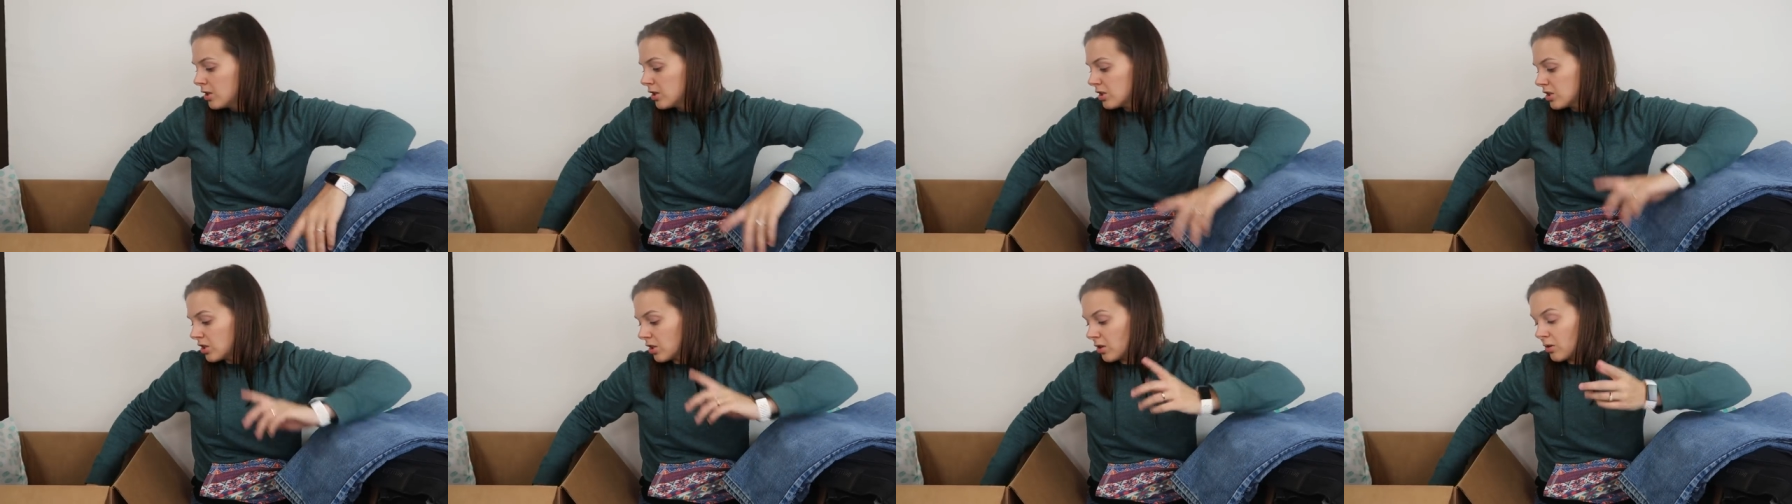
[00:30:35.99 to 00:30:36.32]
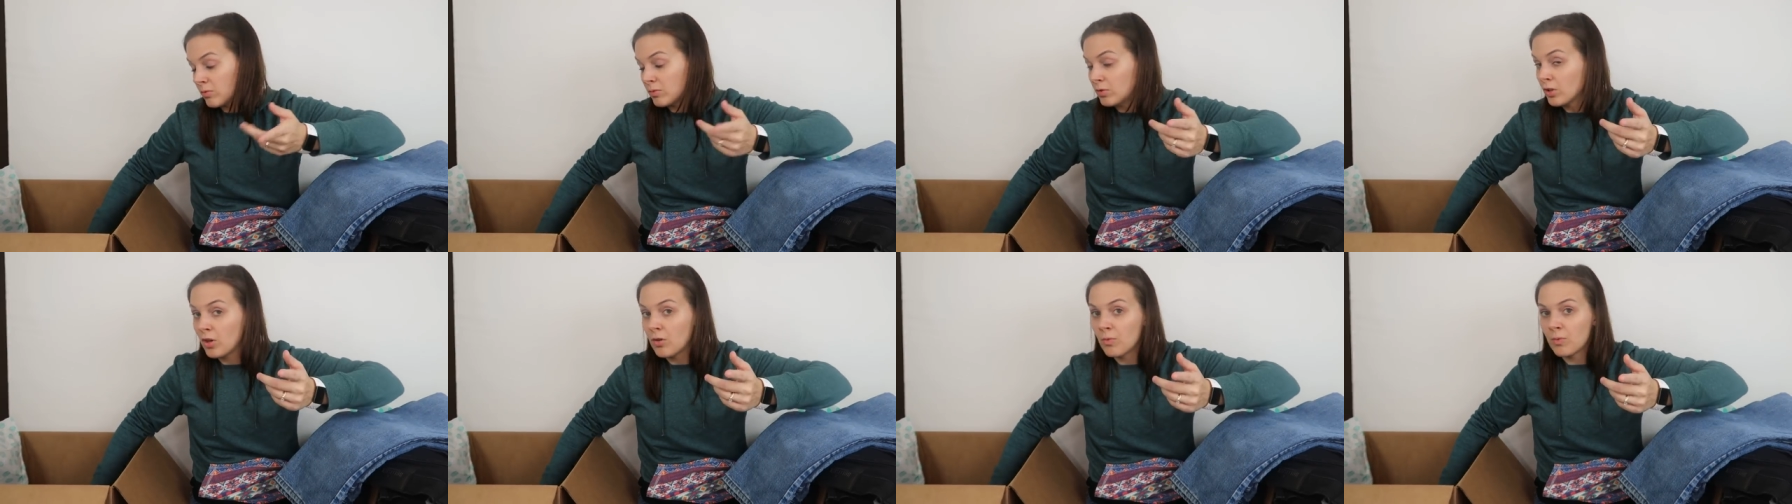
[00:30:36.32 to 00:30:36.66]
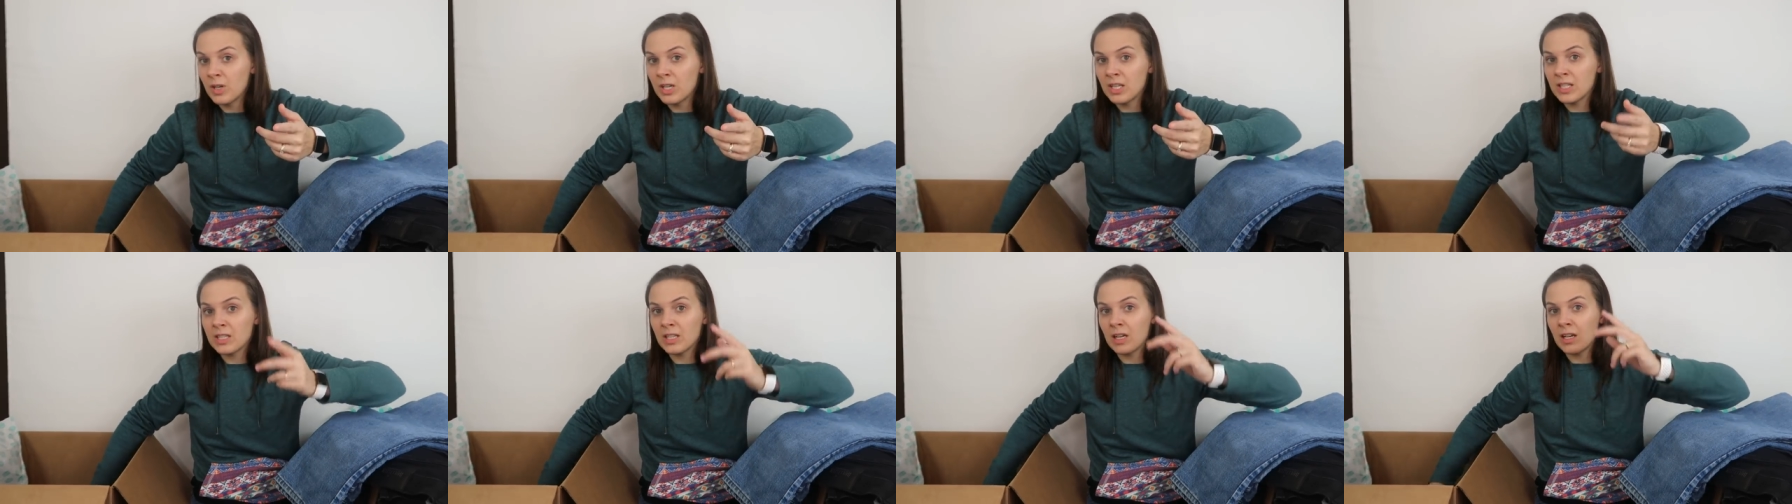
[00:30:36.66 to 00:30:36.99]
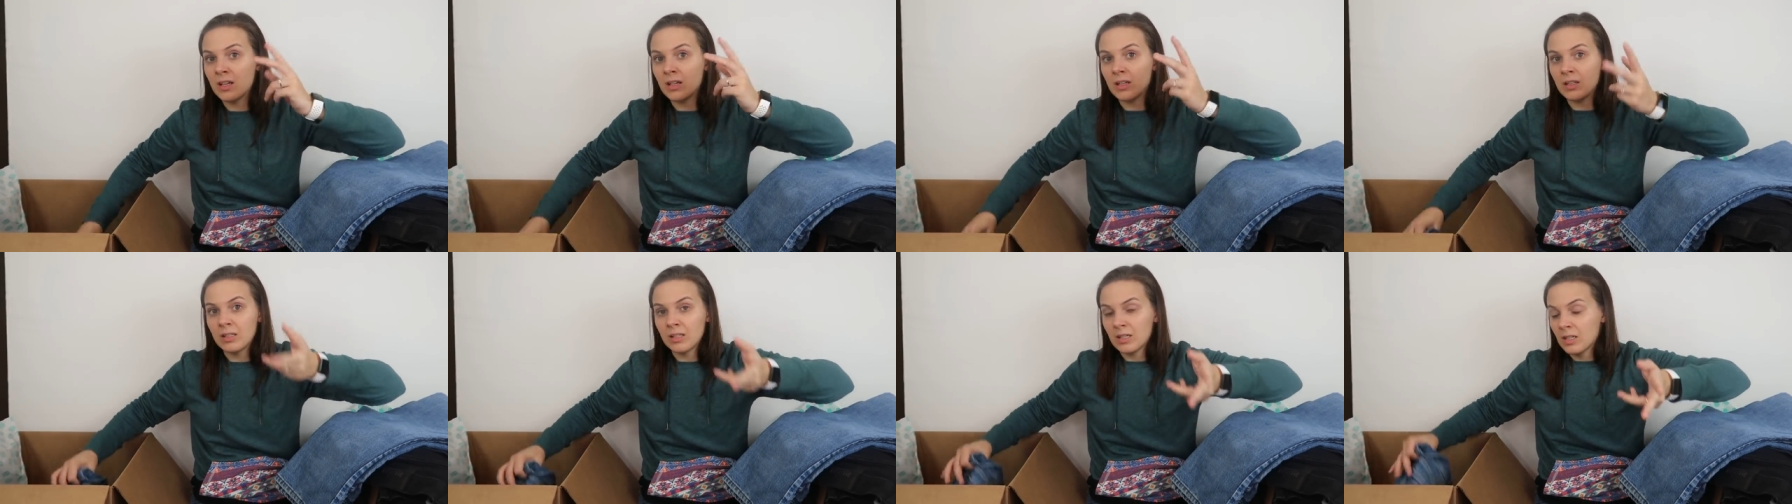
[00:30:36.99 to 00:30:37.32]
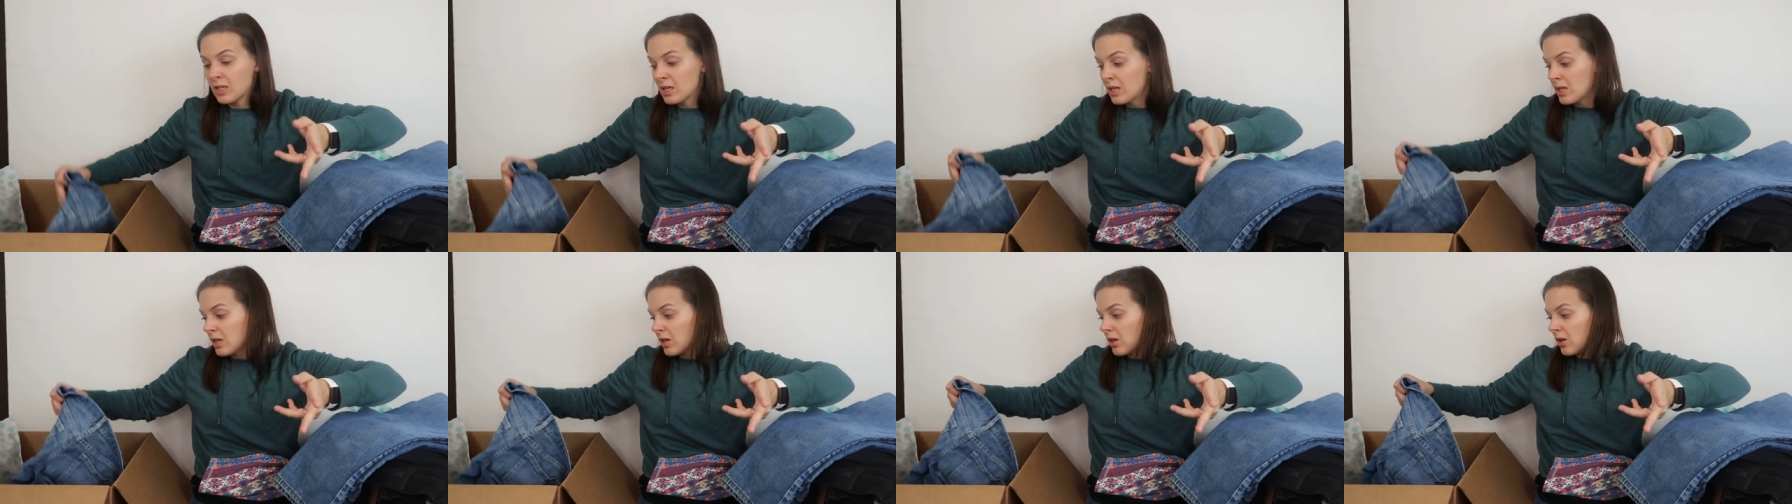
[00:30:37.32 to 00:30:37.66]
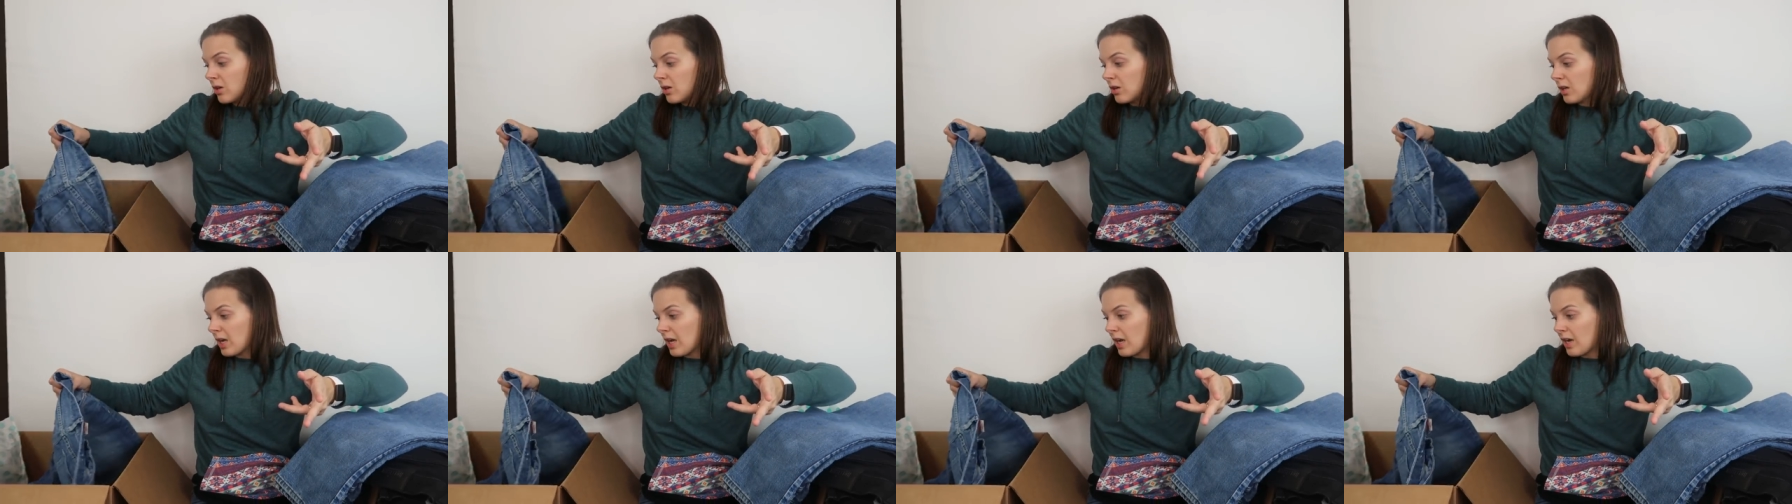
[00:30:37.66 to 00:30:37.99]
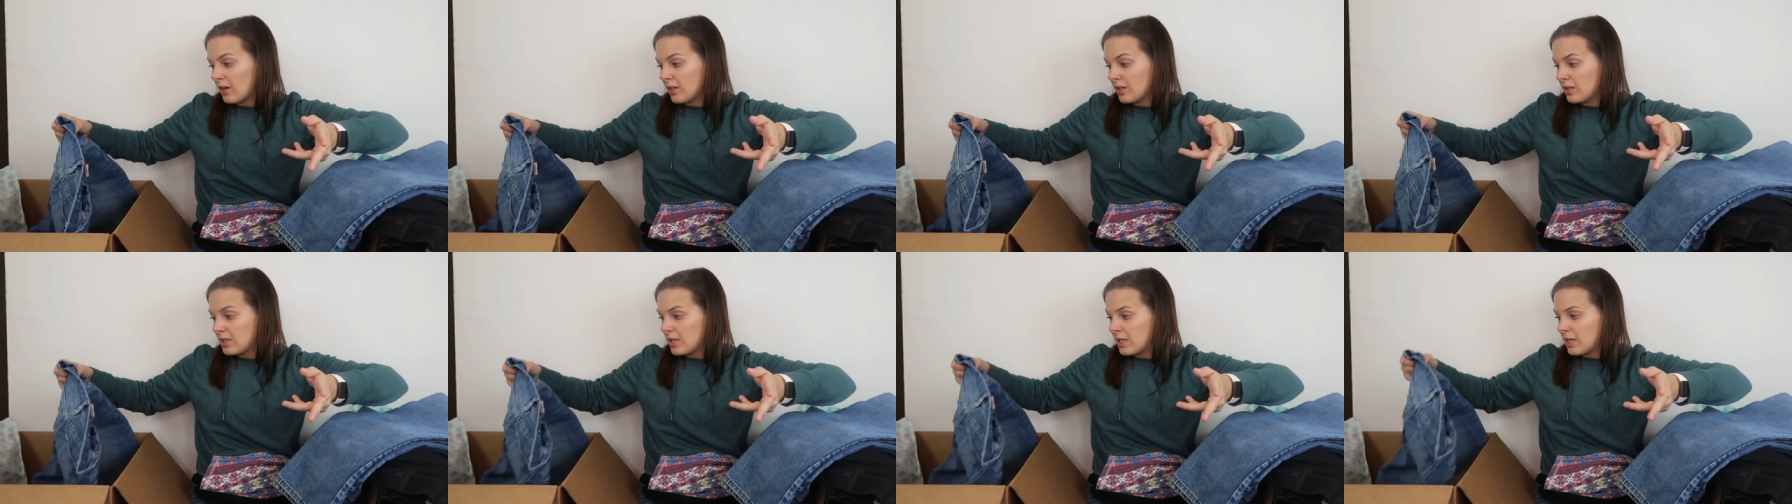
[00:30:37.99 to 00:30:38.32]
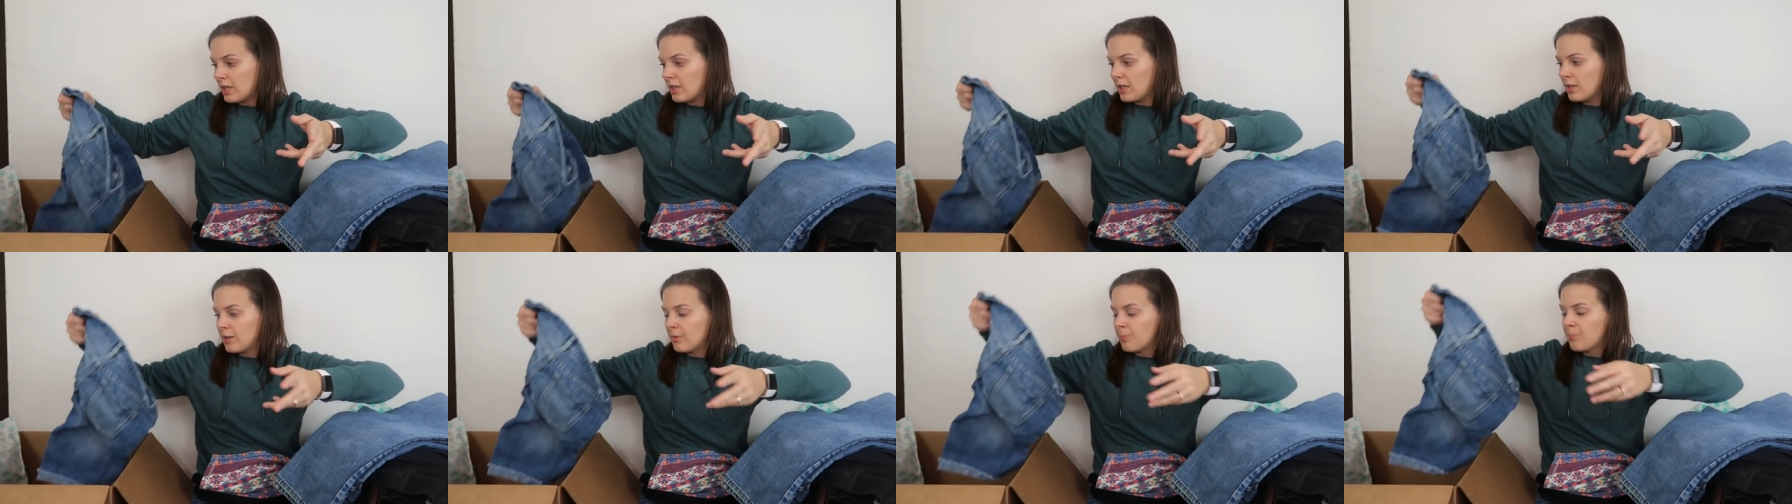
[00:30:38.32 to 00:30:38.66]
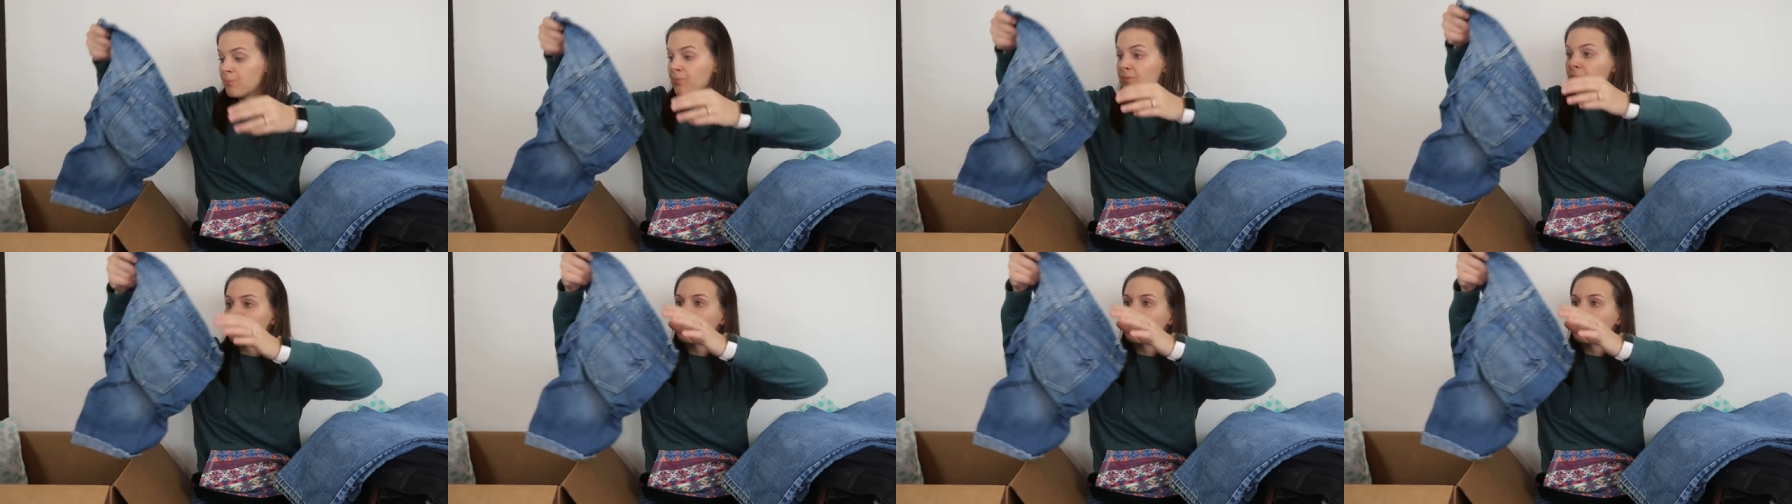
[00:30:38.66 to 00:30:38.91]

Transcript: So low resell, out of date.